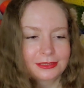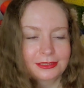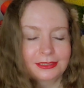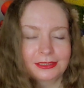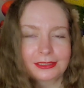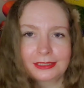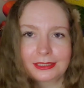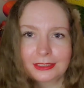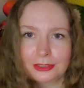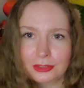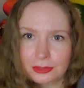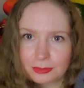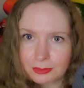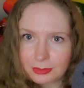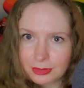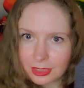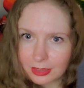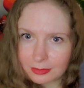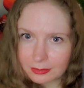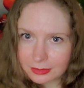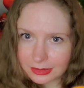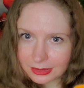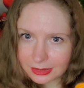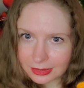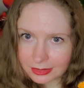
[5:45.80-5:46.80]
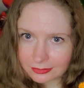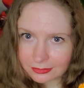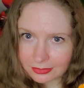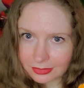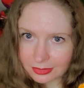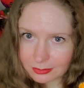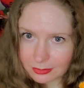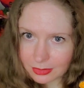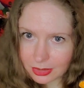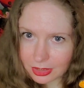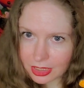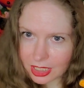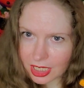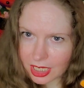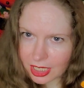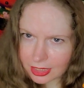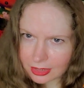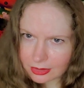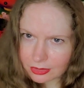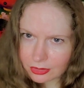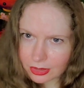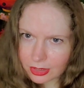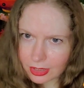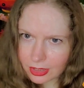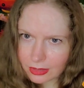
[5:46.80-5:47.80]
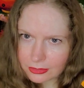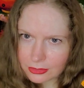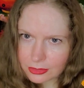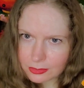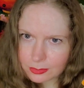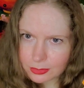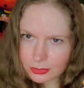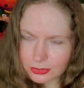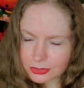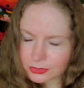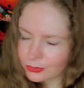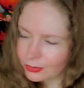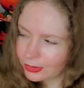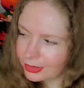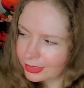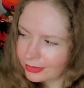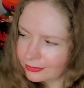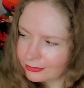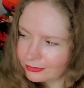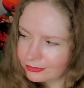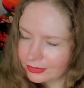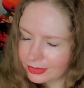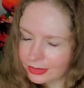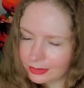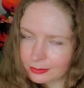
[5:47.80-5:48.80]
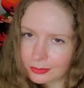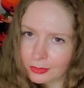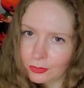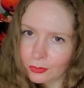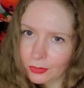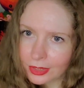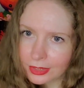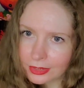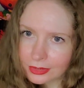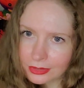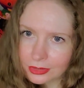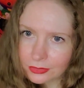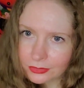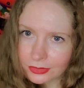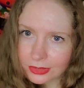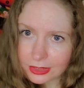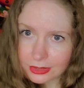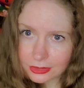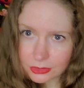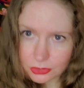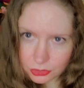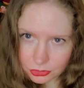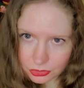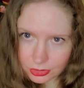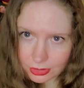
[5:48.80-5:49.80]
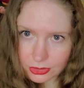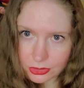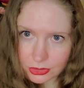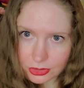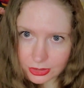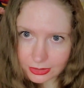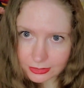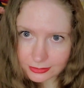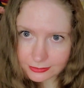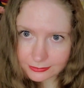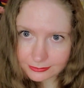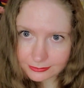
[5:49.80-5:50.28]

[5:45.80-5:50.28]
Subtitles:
and I should probably leave him on Angry Octopus while I film and while they're doing construction.